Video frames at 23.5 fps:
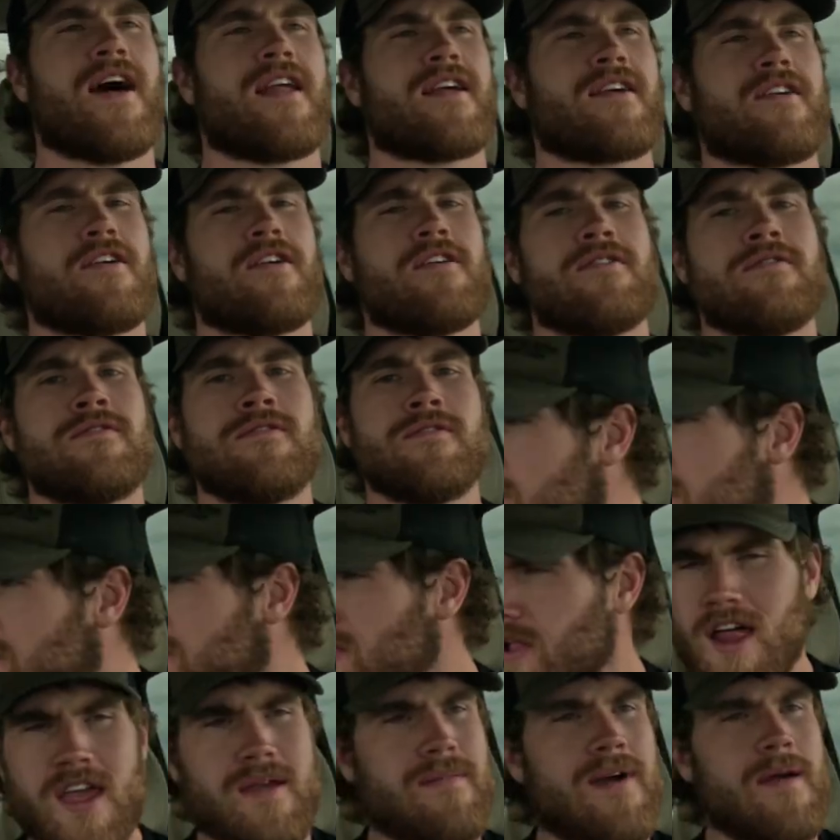Atta girl.
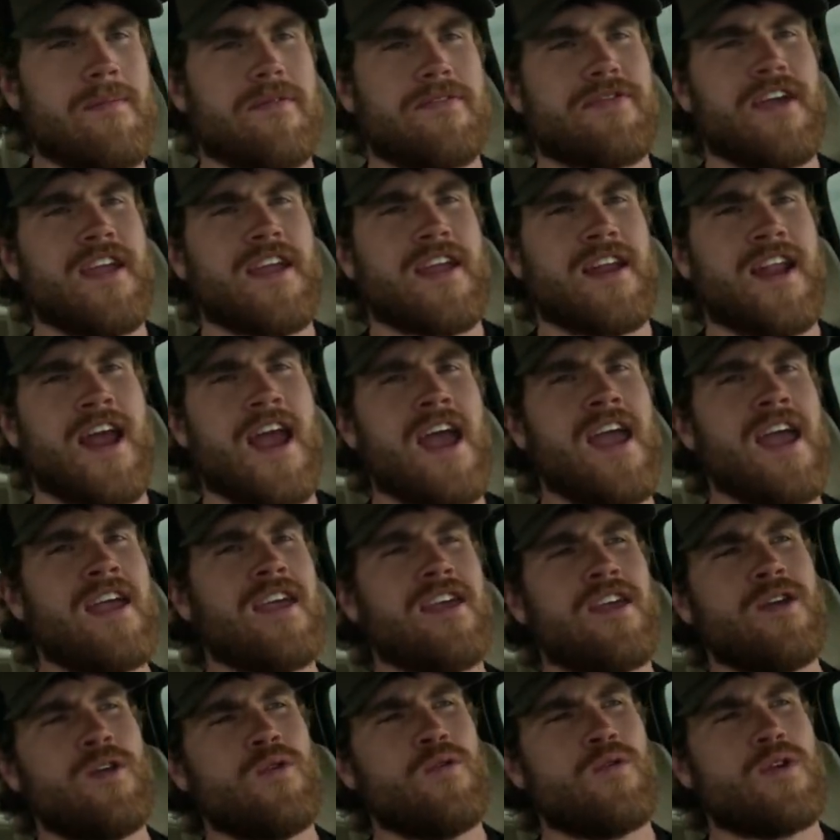Well, you might be thinking, hey,
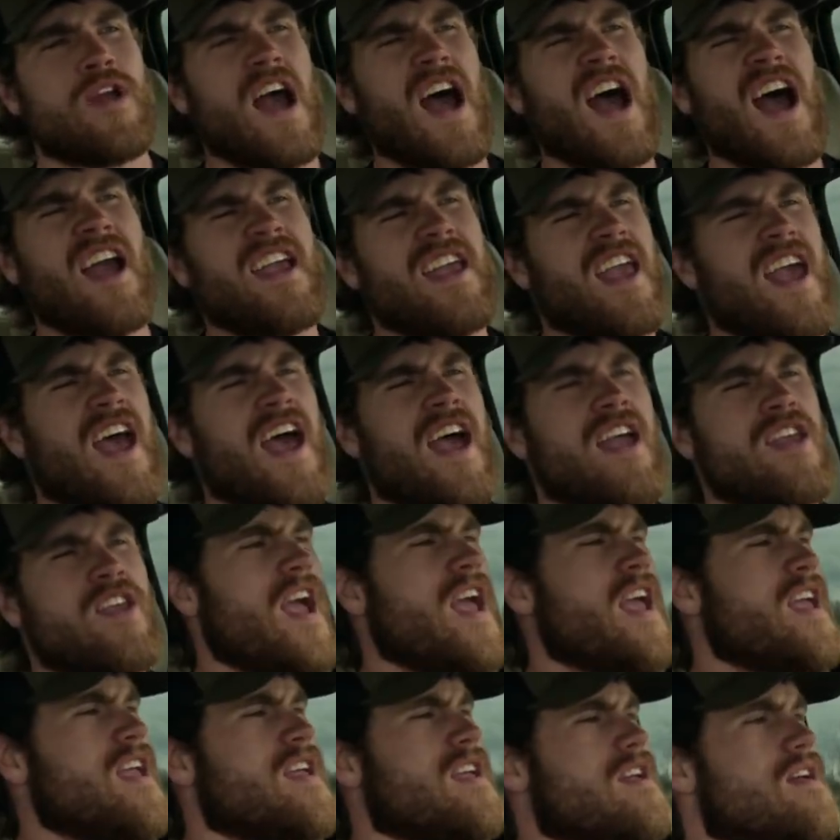you guy, yeah,
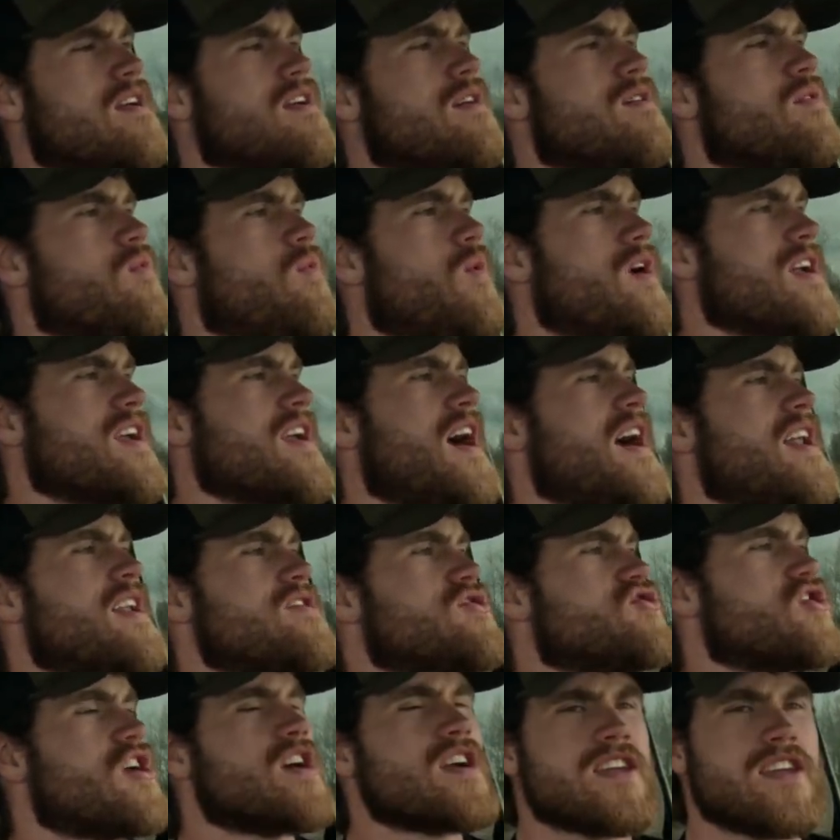hey, what kind
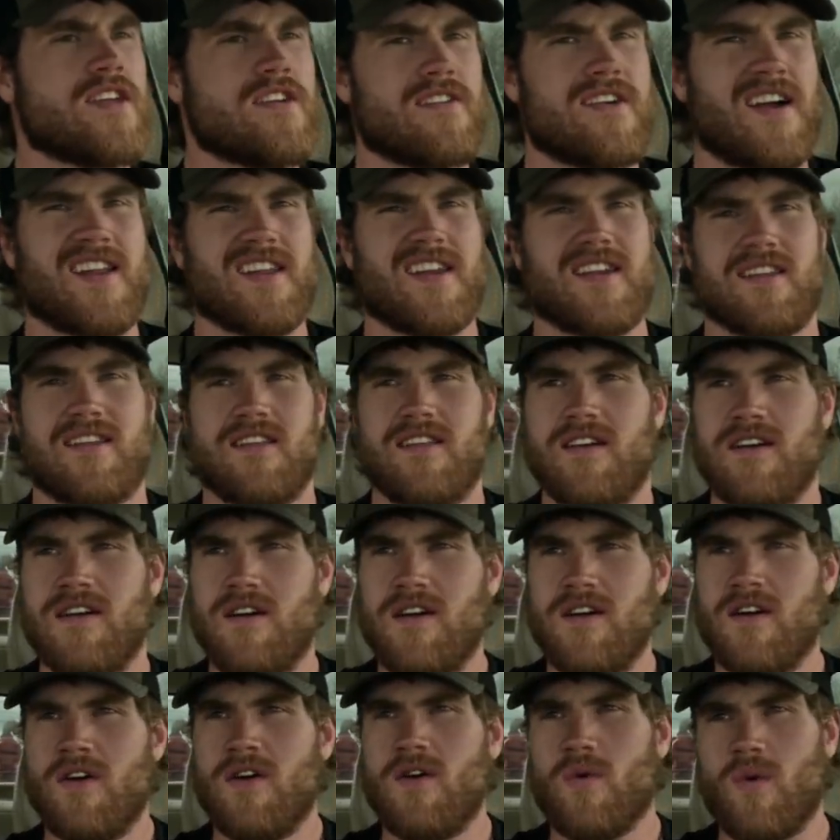of truck you running?
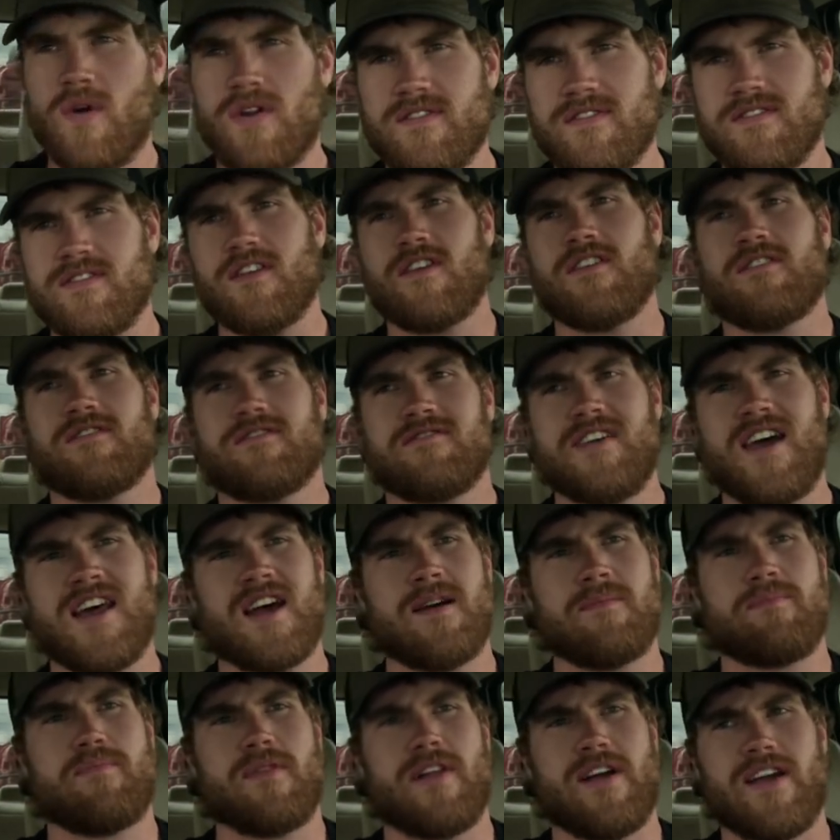What's your
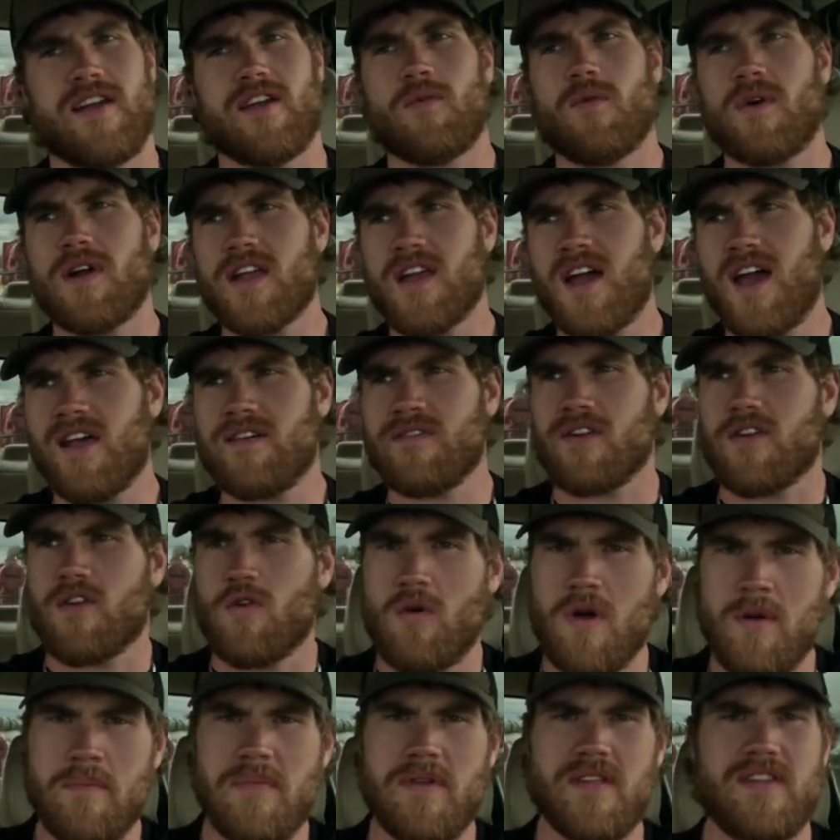setup like? What kind of
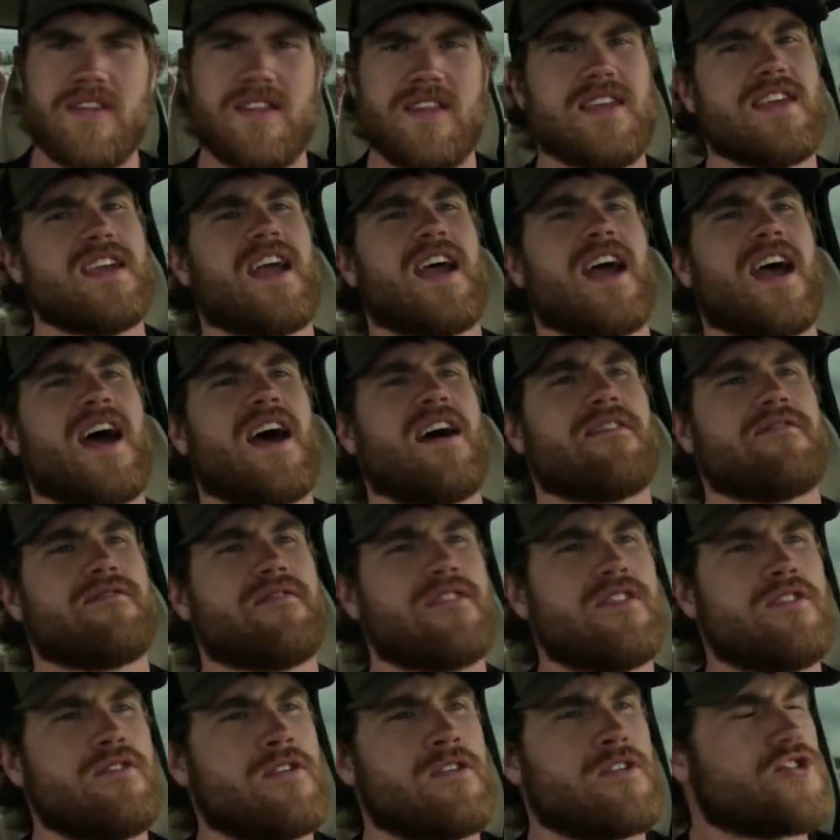equipment do you have
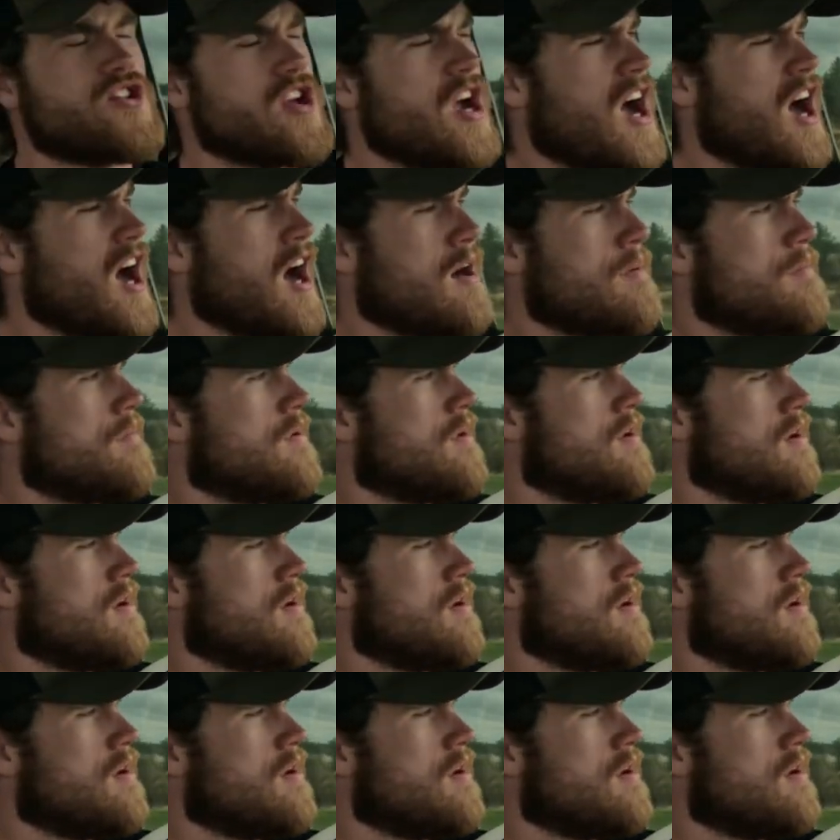to do your job?